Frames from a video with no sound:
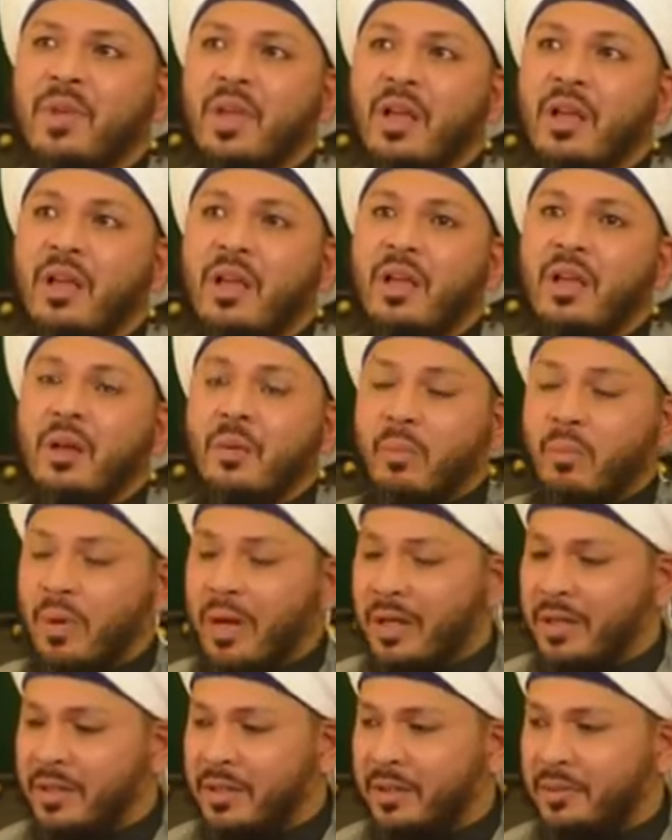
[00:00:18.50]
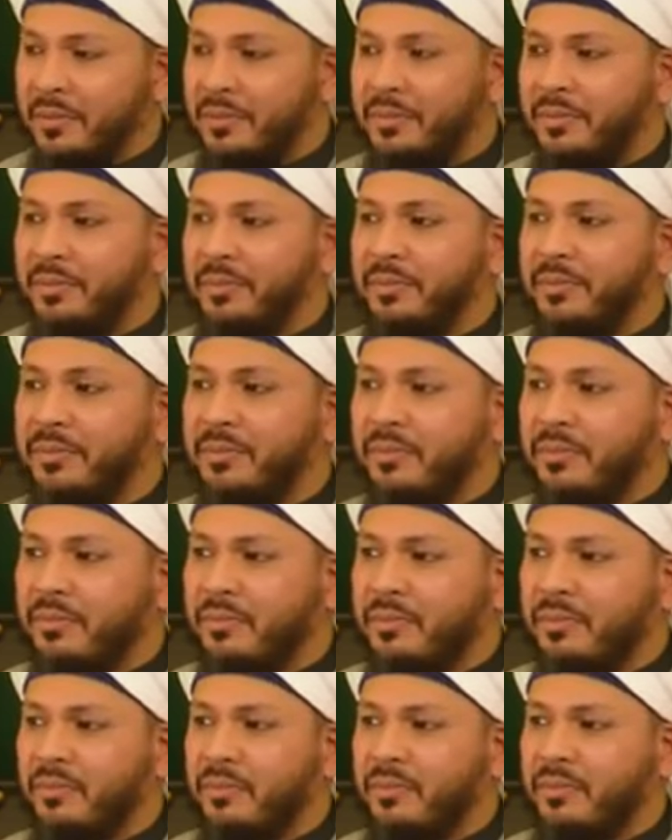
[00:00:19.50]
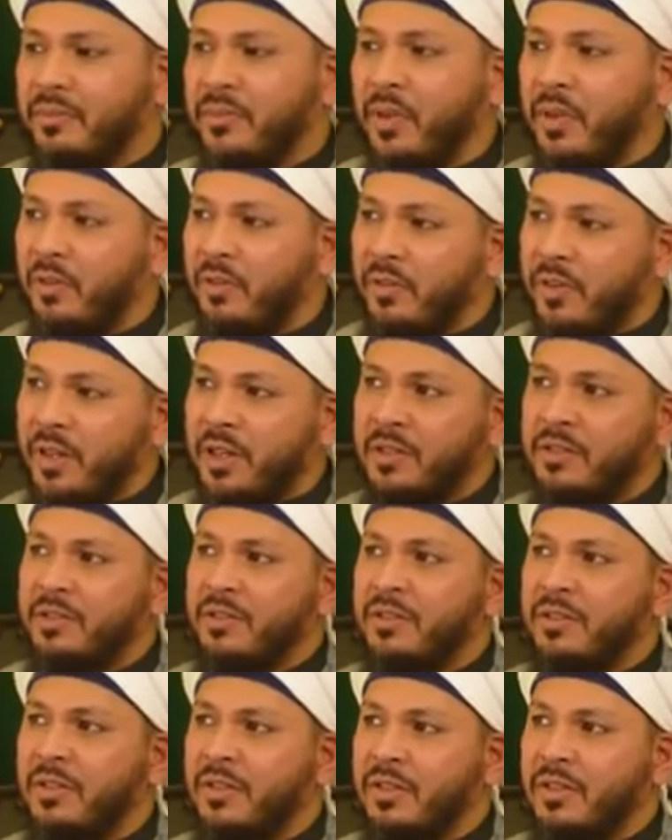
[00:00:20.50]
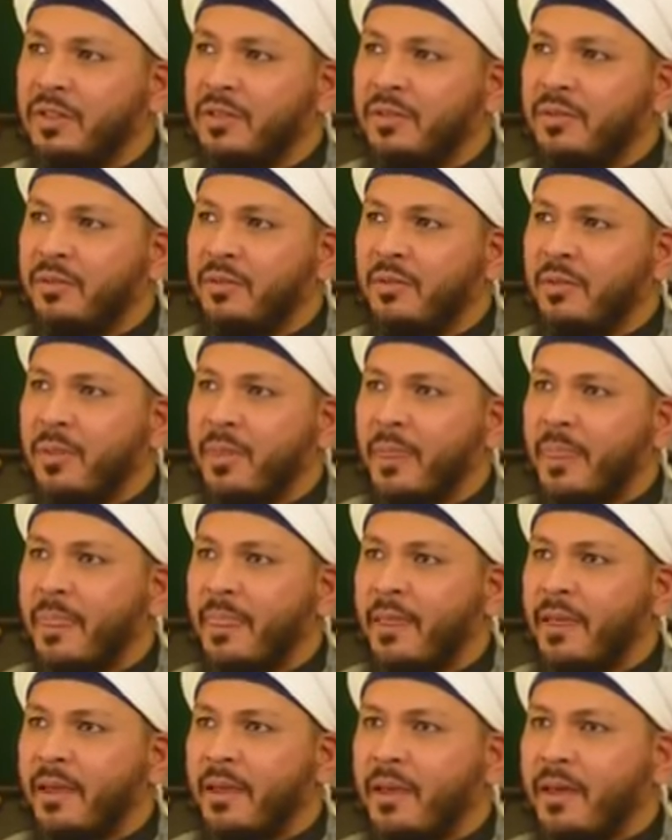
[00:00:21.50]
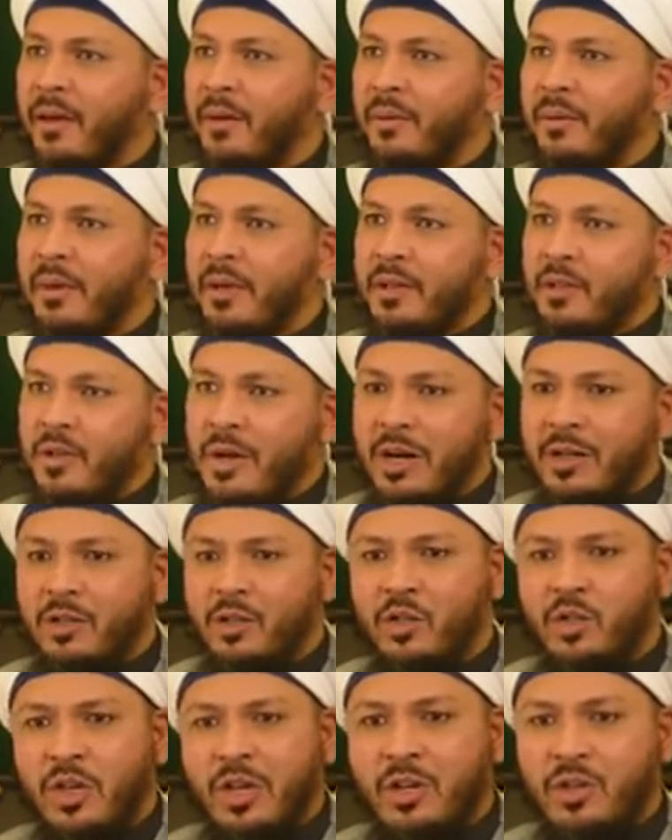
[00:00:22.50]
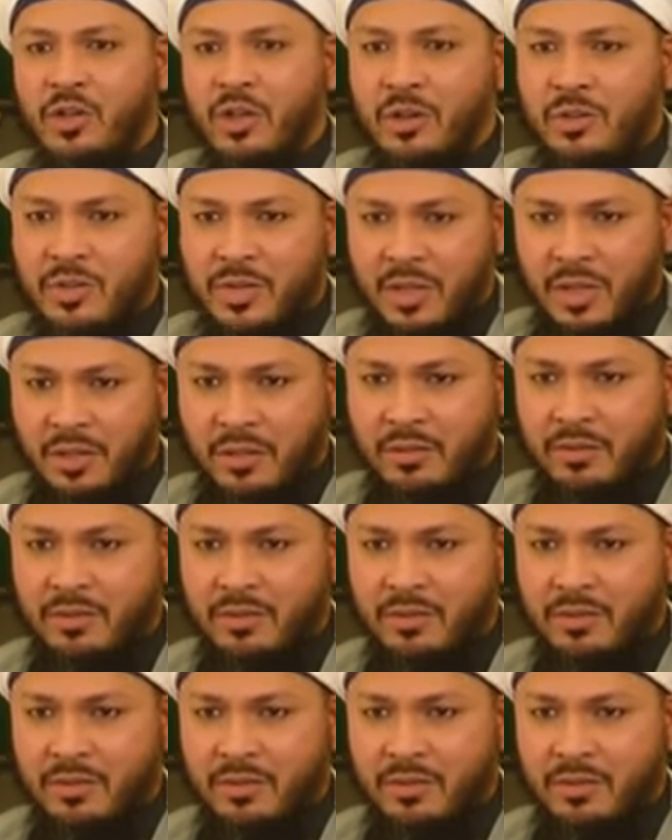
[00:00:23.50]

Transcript: But first, we are trying to change ourselves.